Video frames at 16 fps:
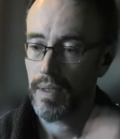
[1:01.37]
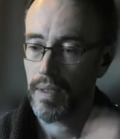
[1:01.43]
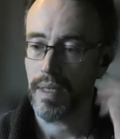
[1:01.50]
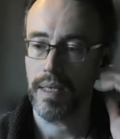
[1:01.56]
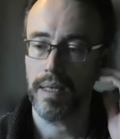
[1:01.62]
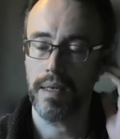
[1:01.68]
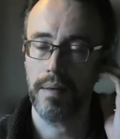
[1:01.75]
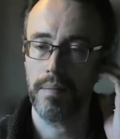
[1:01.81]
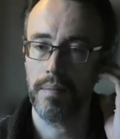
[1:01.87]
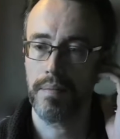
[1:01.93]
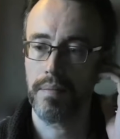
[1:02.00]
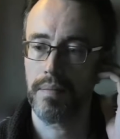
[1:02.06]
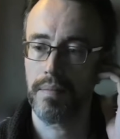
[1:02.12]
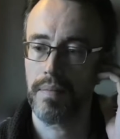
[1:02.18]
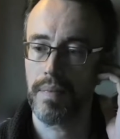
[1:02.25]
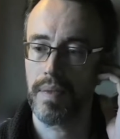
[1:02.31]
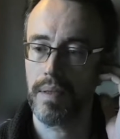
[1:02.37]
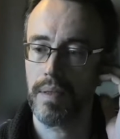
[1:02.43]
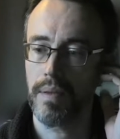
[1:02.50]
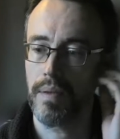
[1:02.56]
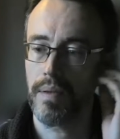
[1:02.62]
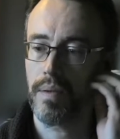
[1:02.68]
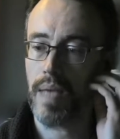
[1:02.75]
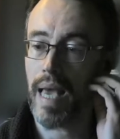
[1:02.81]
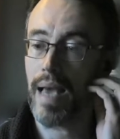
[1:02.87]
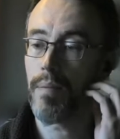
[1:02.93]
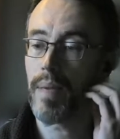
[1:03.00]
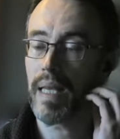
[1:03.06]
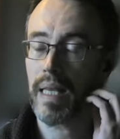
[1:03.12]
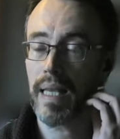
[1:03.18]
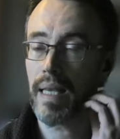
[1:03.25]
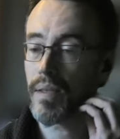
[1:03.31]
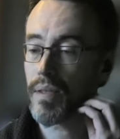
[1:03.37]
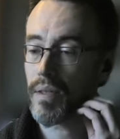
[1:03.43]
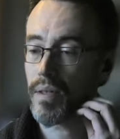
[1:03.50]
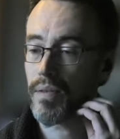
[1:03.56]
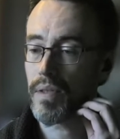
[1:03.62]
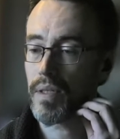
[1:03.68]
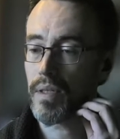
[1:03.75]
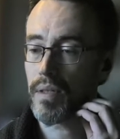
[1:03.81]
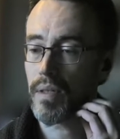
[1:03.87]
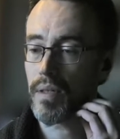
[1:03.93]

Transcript: how mental health services